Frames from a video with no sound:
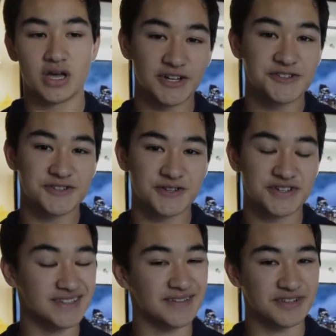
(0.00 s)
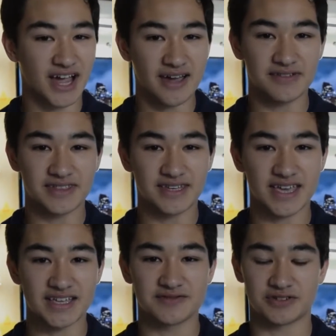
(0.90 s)
I also noticed after having the
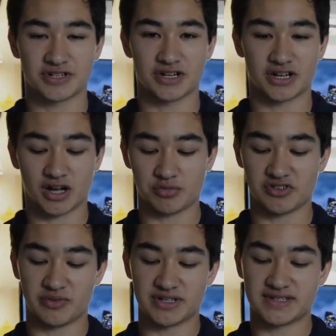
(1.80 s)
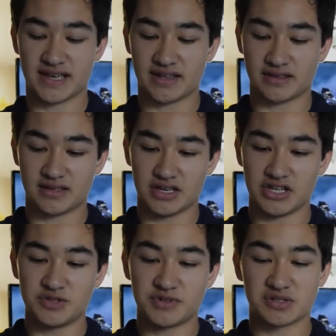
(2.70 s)
case for a couple of months that the
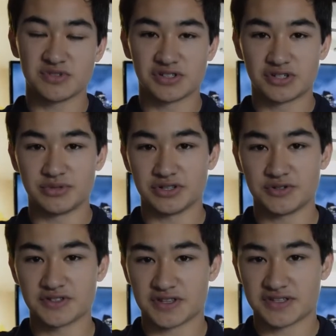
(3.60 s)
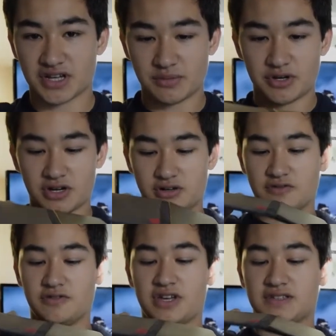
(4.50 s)
hinge becomes a little bit loose on the top here. I don't know
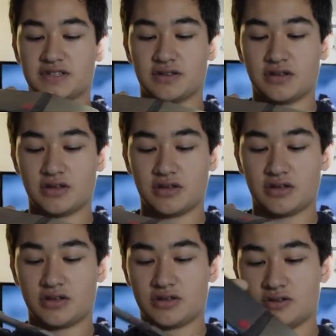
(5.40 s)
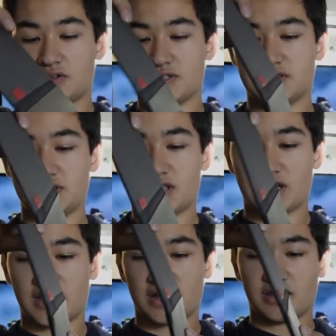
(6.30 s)
if you guys can see
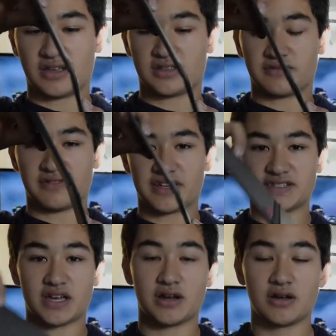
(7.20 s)
that kind of like the flex there.